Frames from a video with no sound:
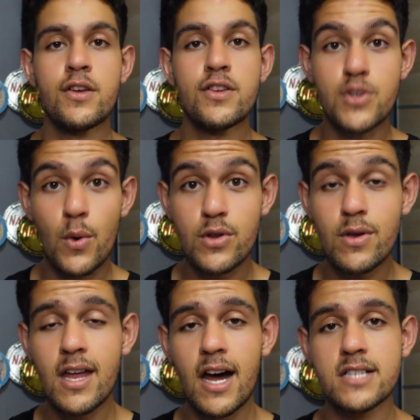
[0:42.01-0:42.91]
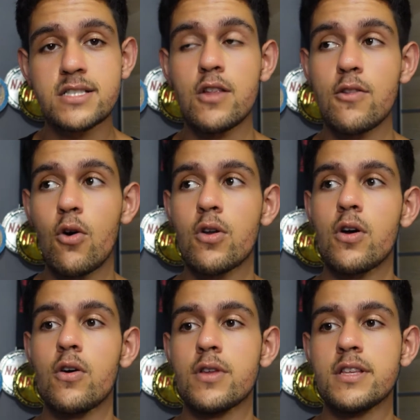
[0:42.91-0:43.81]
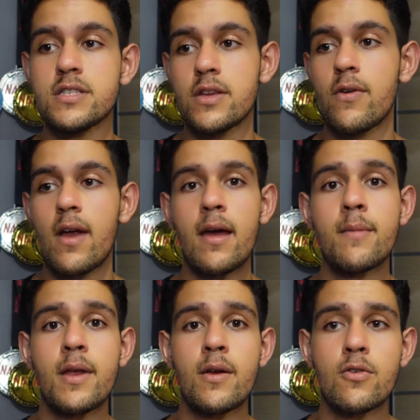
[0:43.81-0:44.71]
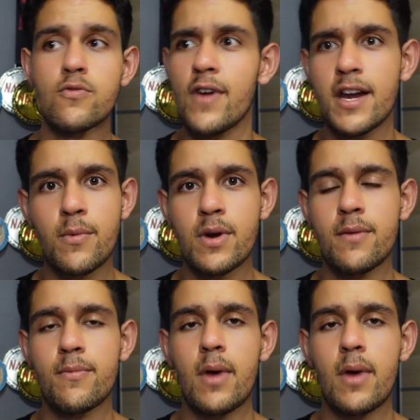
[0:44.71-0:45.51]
So I do get asked a lot on Instagram and on Reddit when I